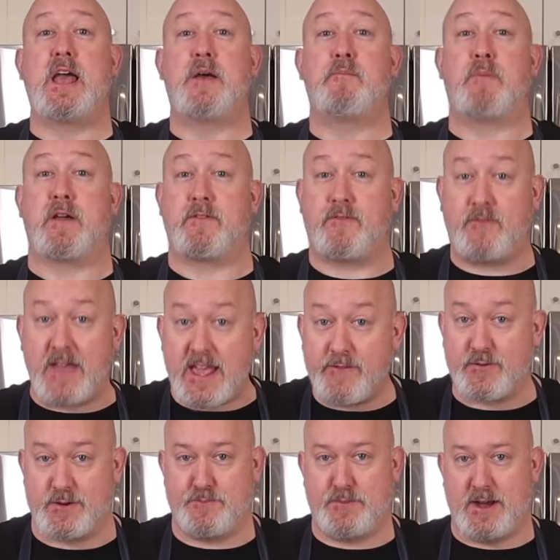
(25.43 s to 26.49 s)
My
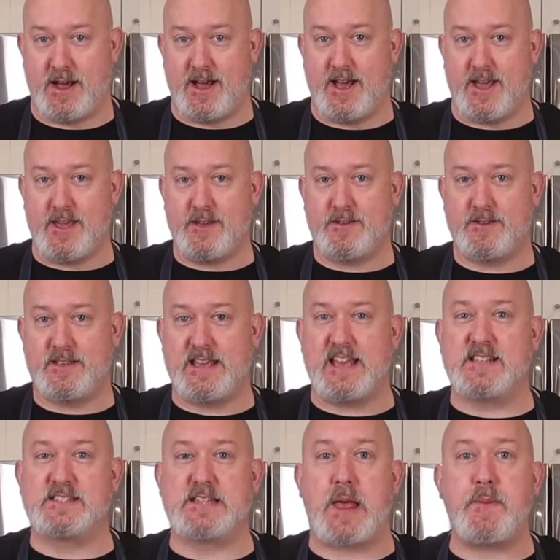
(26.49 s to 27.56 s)
favorite pie
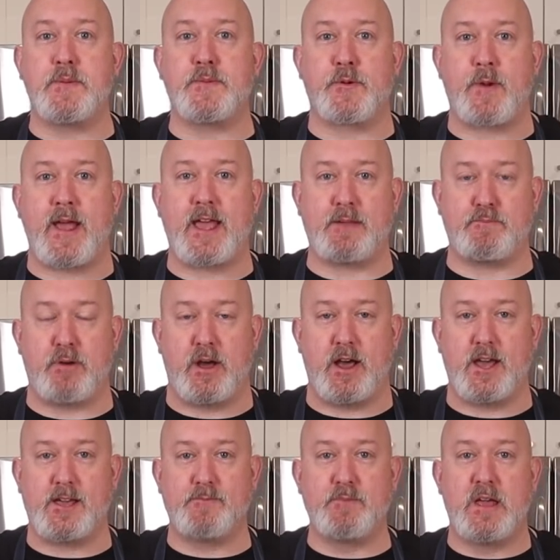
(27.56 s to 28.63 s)
is lemon meringue
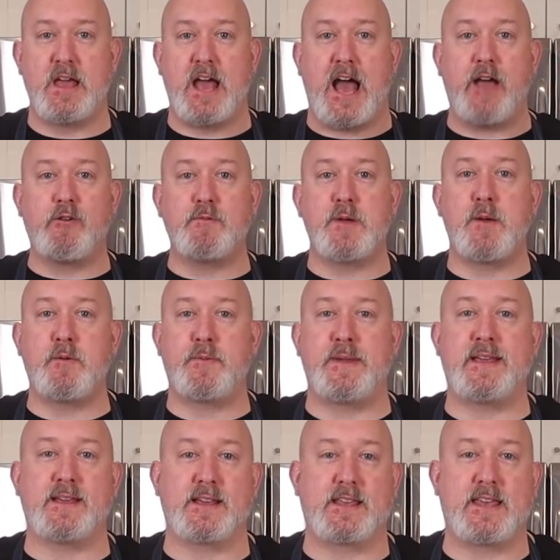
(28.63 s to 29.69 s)
pie. I remember
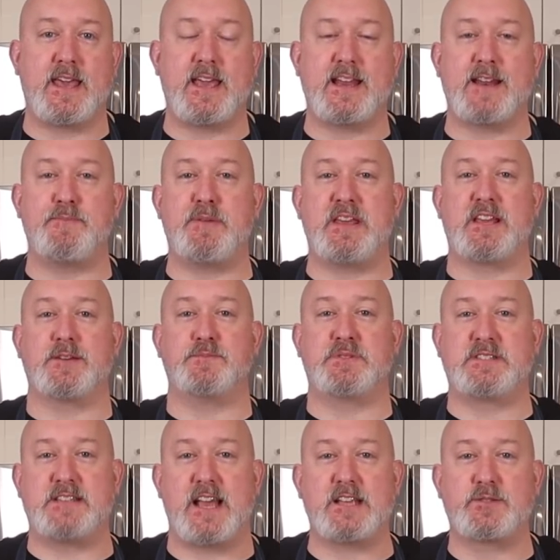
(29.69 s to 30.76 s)
being a kid and being
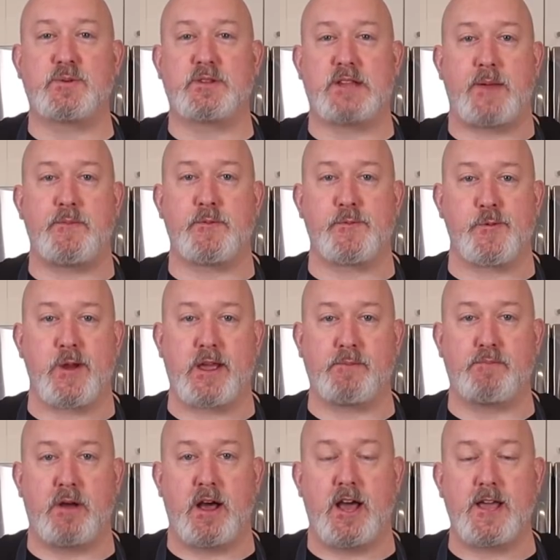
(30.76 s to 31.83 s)
obsessed with lemon
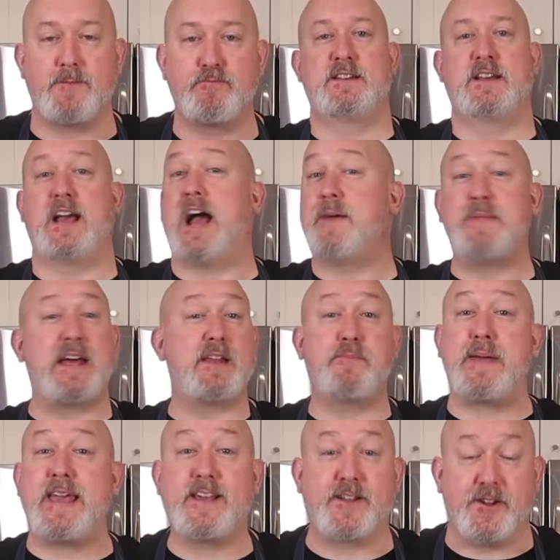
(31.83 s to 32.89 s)
meringue pie. I'm not a
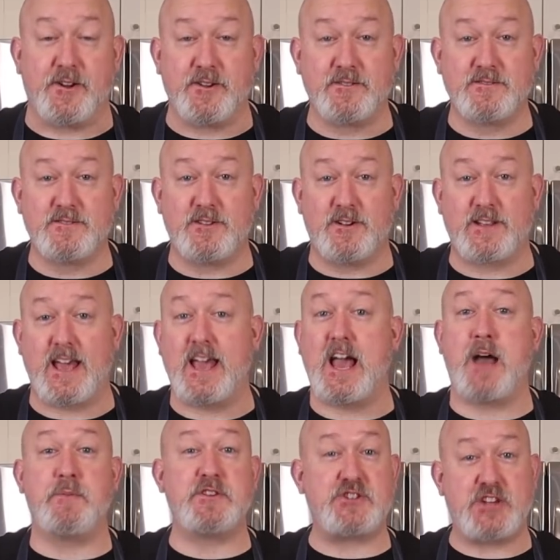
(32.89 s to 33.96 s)
baker, okay?
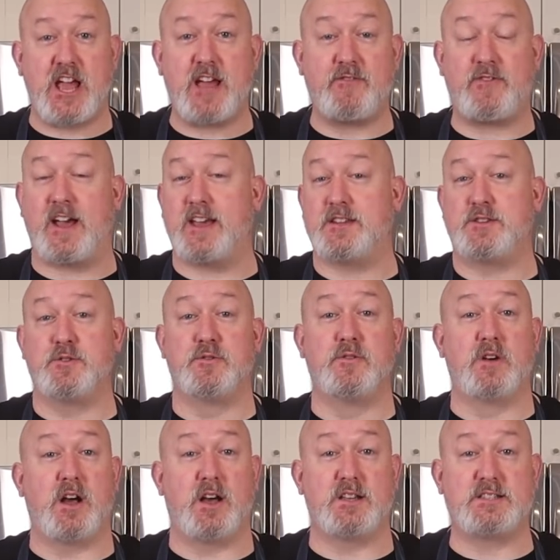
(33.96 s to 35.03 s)
I'm a chef, I
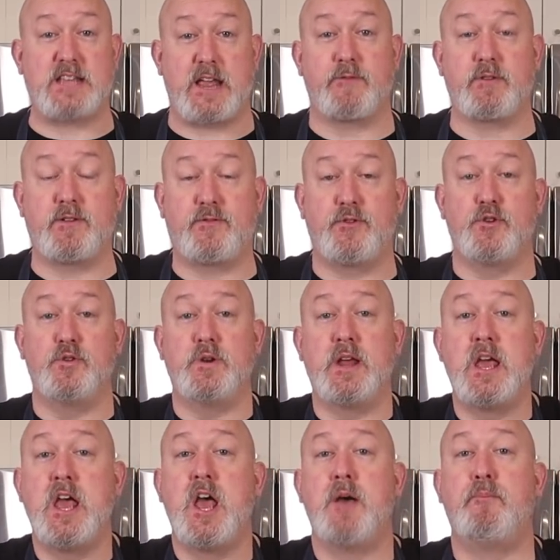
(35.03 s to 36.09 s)
do savory food,
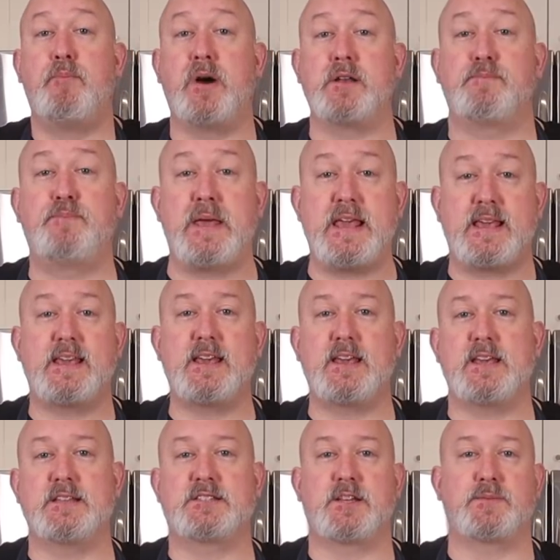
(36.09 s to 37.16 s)
but baking
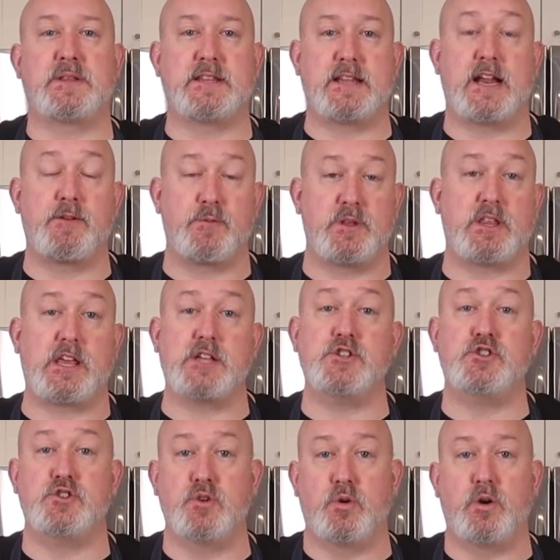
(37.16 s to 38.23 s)
is something that I really
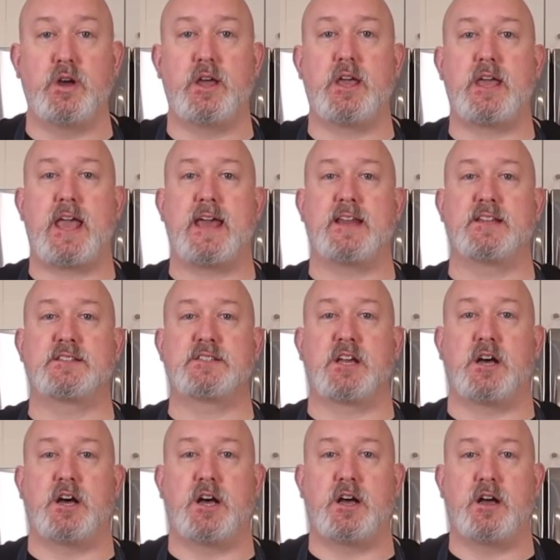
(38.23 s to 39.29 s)
enjoy, and it's
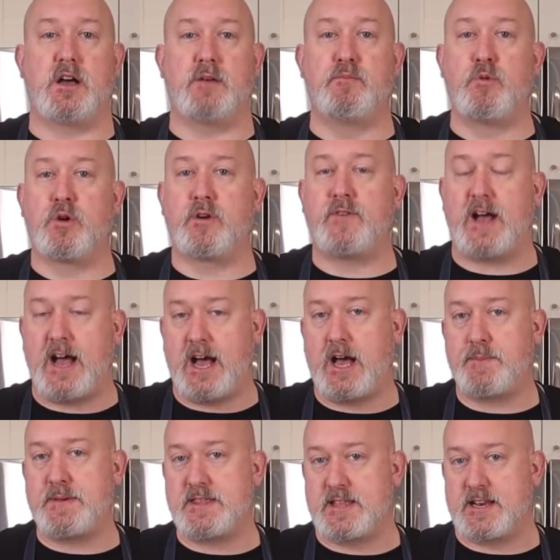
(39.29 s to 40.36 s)
more of a
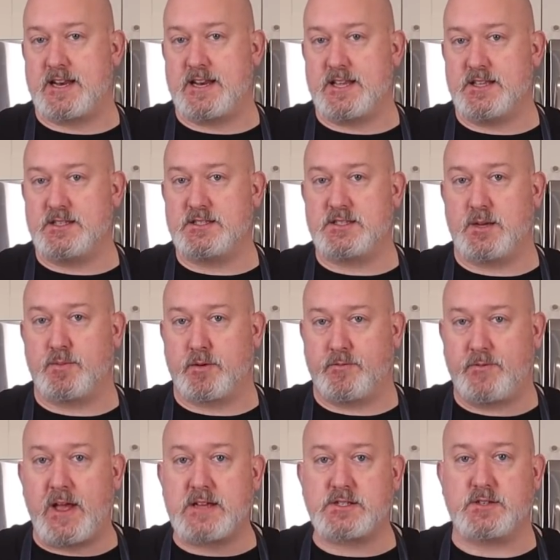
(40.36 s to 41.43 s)
hobby than it is a
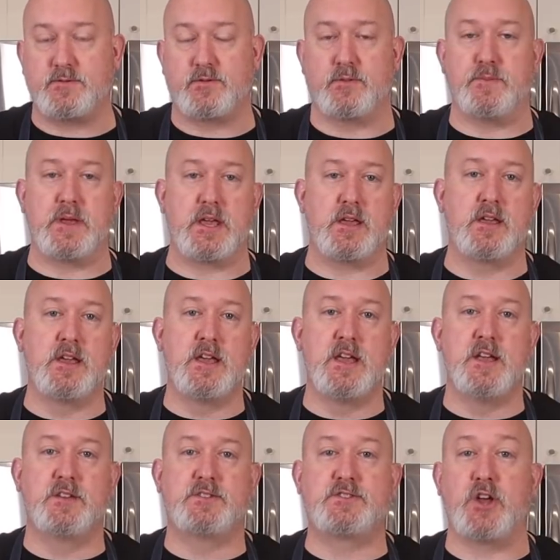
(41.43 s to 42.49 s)
profession for me.
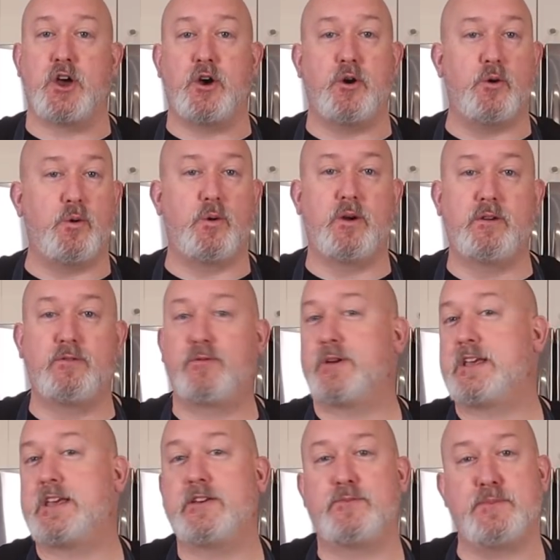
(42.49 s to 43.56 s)
So
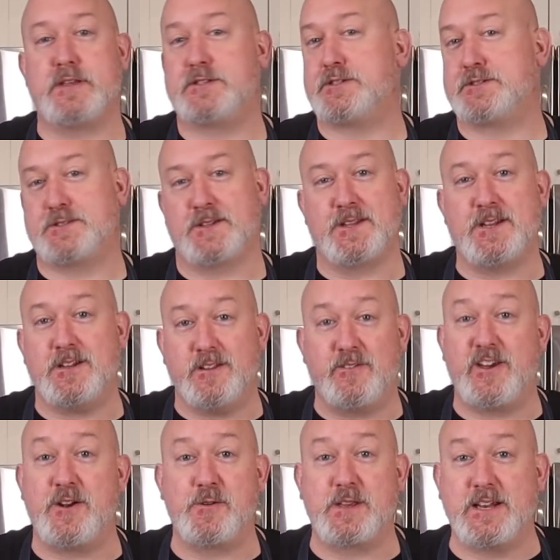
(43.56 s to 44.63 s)
forgive me just a little if
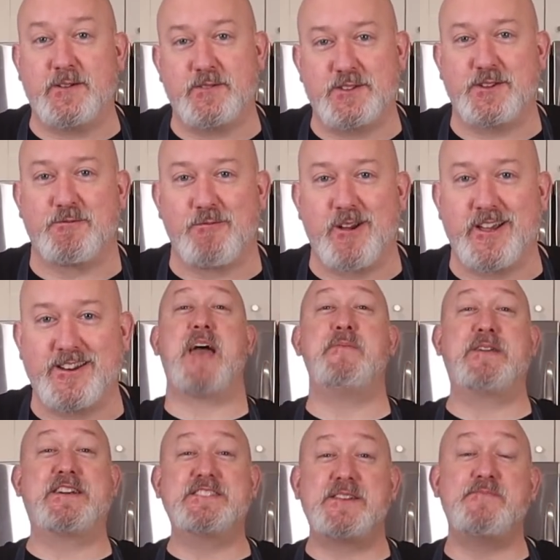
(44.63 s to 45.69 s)
I don't get everything right. And
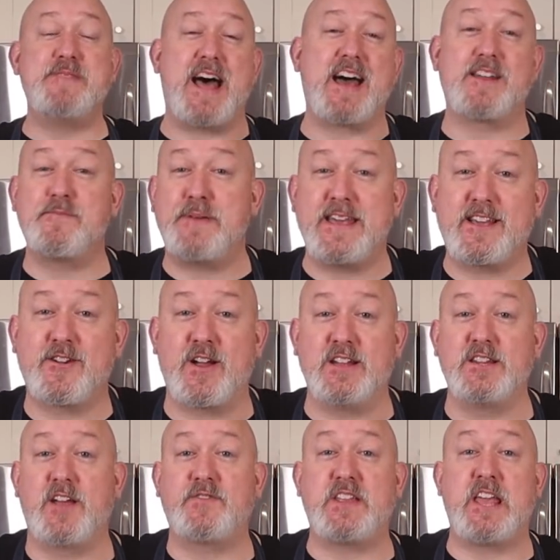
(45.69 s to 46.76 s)
because I'm not a baker, I
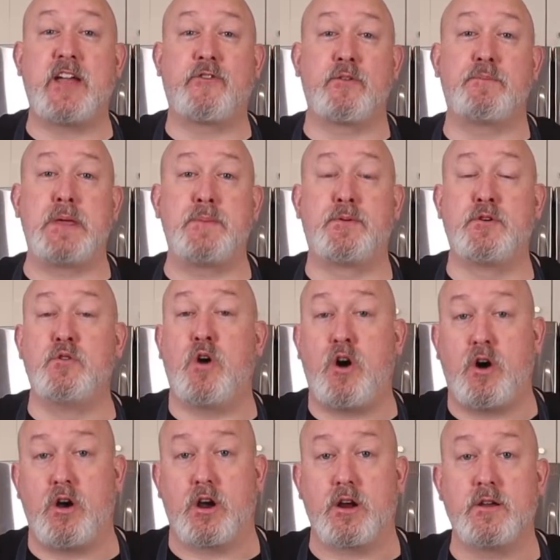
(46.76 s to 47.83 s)
love to hear from people who
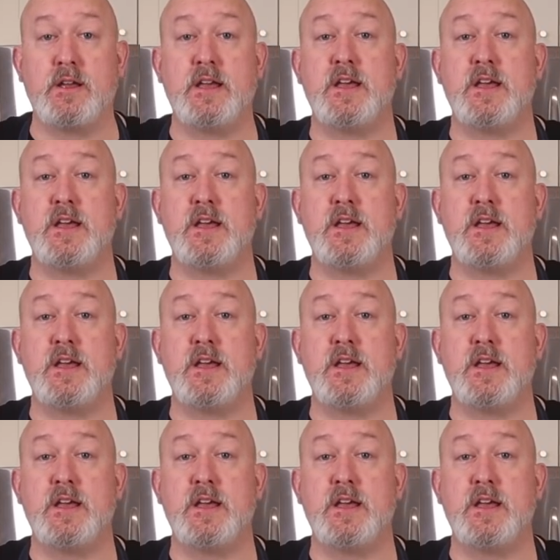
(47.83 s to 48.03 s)
are.